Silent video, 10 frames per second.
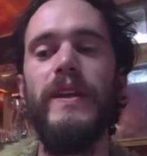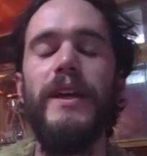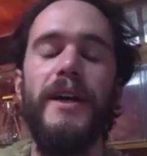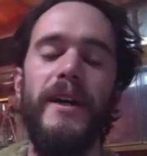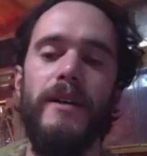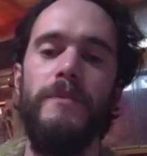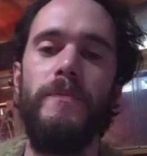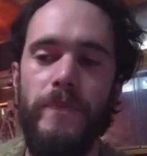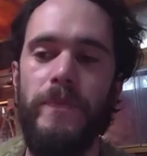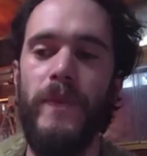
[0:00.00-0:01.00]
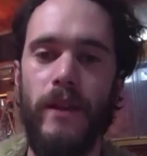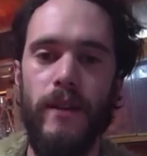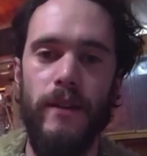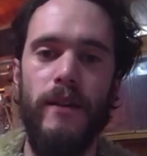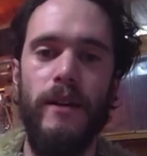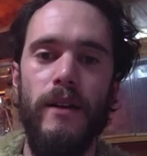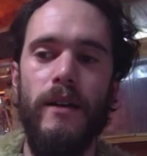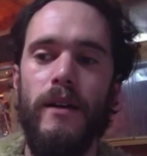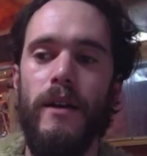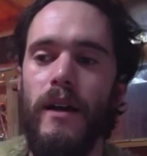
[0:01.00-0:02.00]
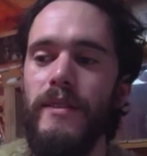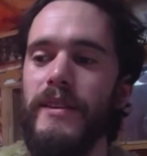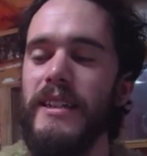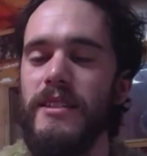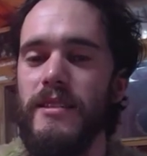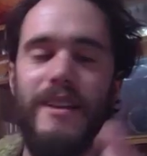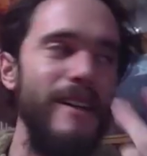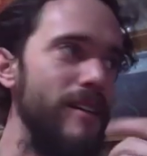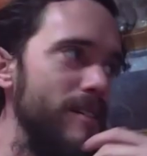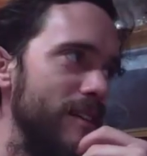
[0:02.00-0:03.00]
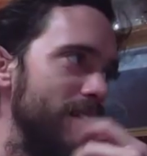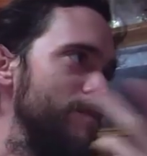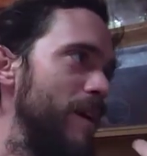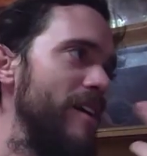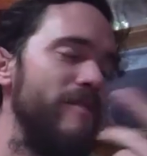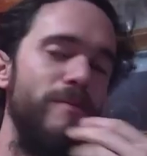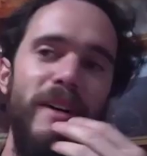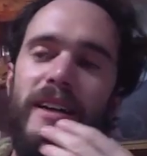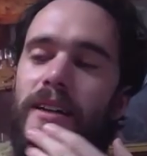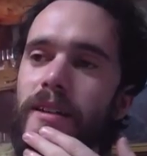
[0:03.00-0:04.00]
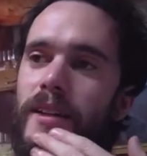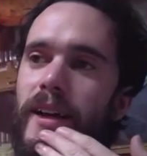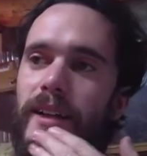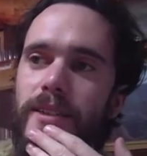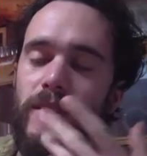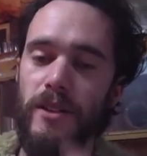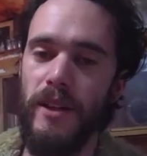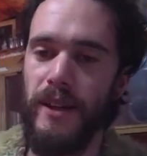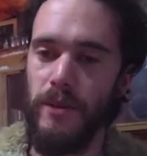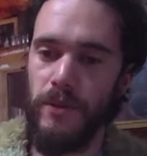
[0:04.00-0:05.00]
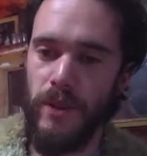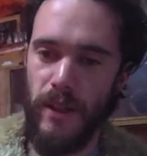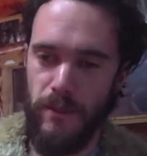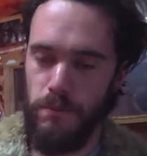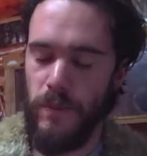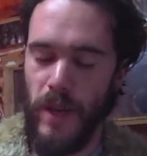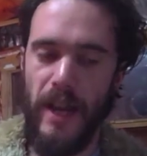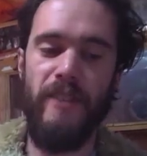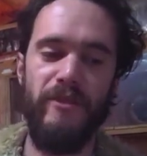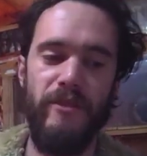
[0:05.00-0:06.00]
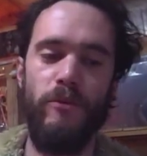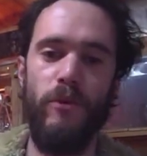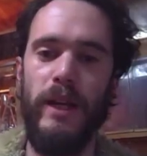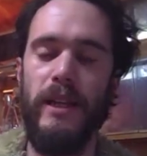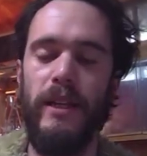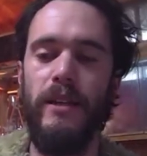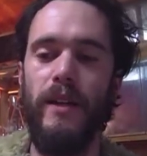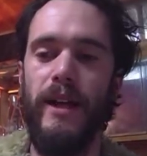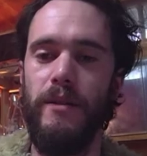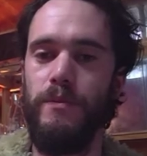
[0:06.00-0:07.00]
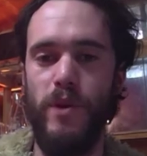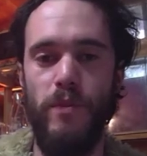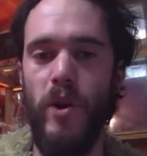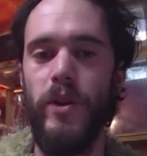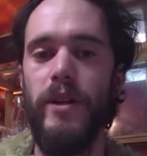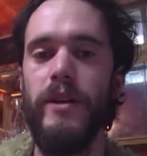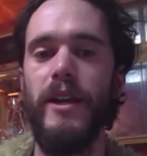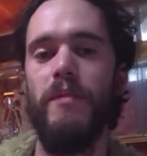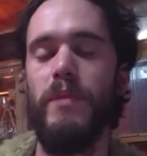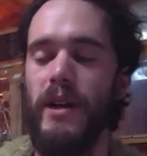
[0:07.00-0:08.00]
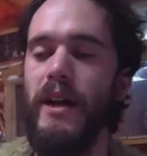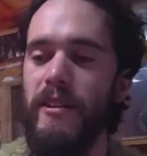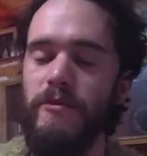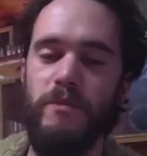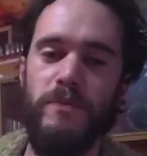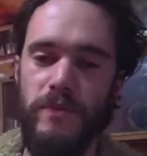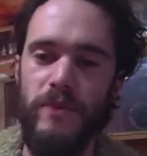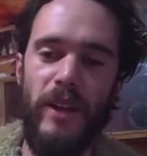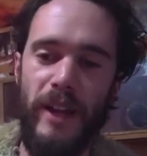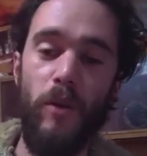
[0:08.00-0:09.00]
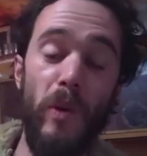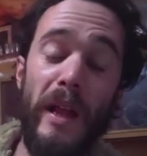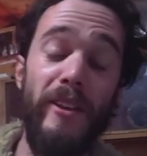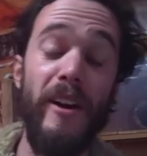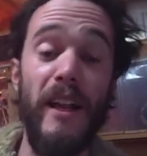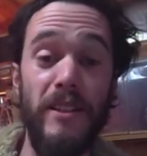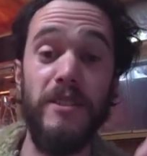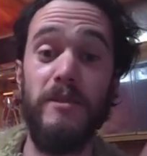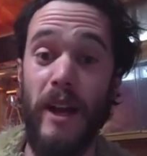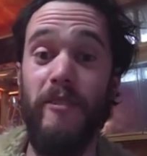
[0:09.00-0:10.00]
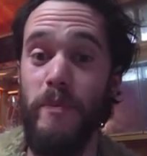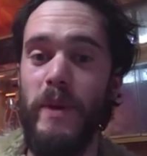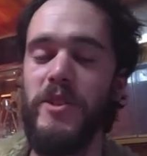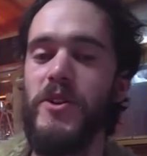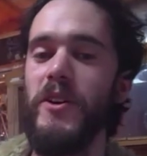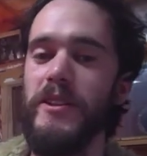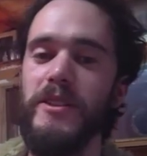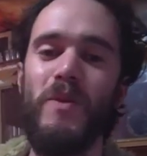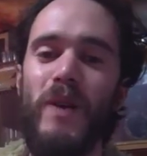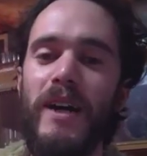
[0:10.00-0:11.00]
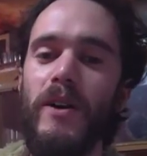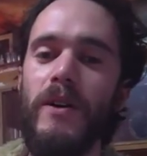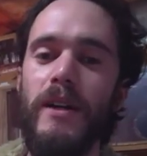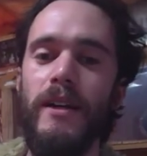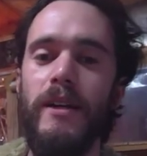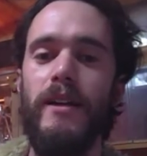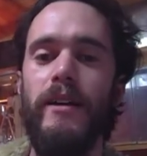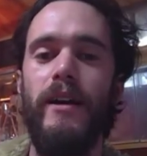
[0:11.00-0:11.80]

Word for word: Yeah. Yeah. I don't know. That's that's part of my like so like I I haven't really like promoted it yet, but I have like all other others I have a Patreon as well. Oh yeah.